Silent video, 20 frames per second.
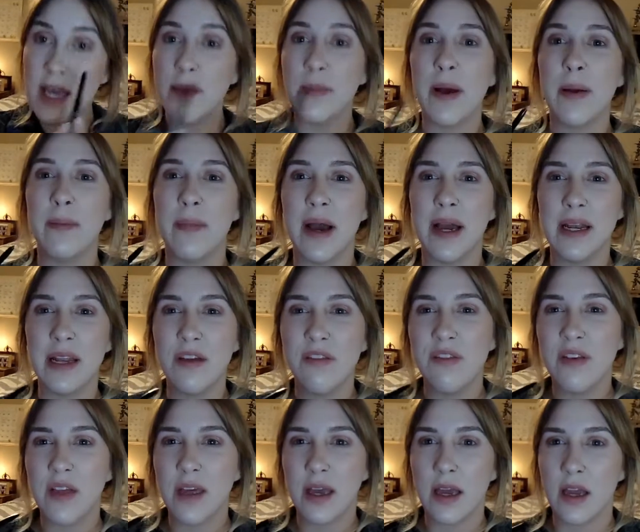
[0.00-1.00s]
In my mind, I
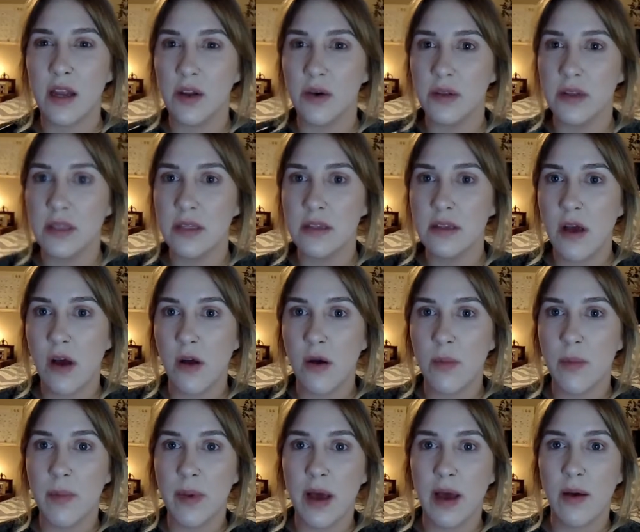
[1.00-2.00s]
feel like I know this song,
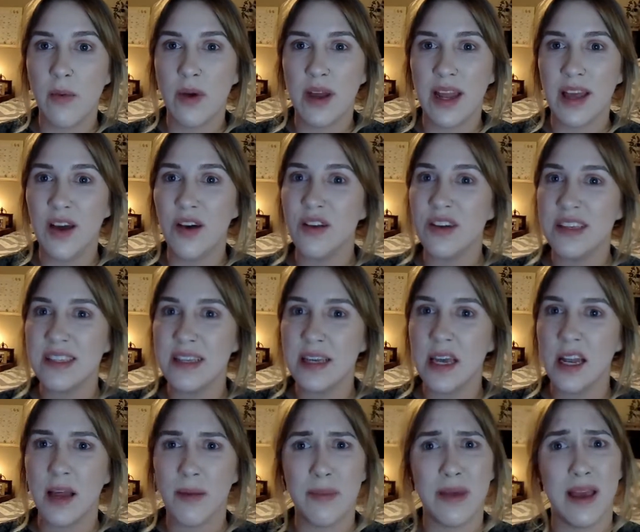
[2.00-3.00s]
but when I go to
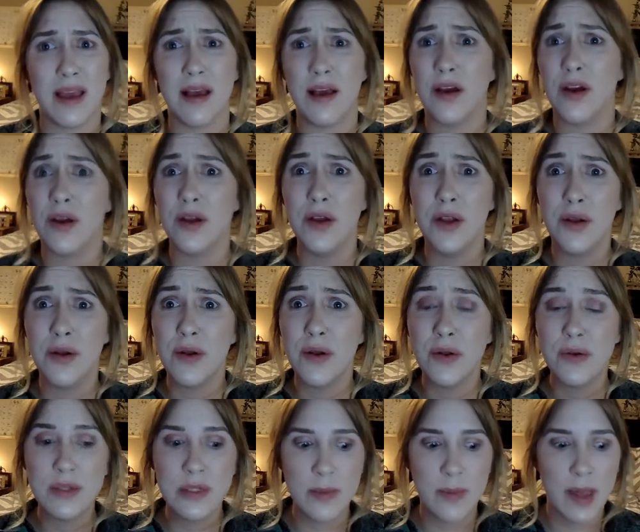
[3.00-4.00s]
sing it, I'm like, girl, you
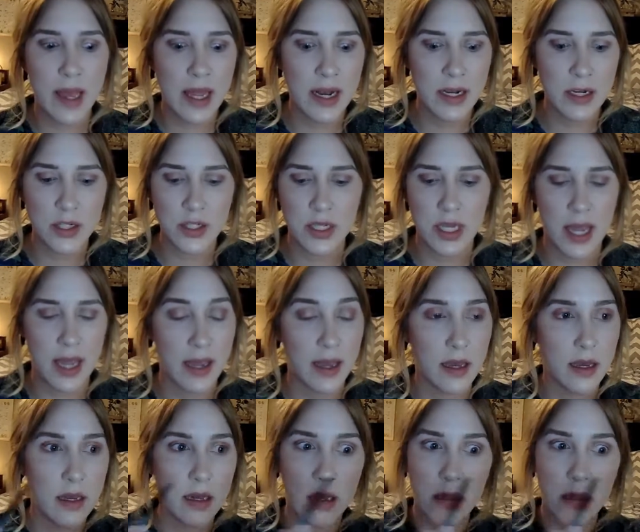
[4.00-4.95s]
know Spanish, like.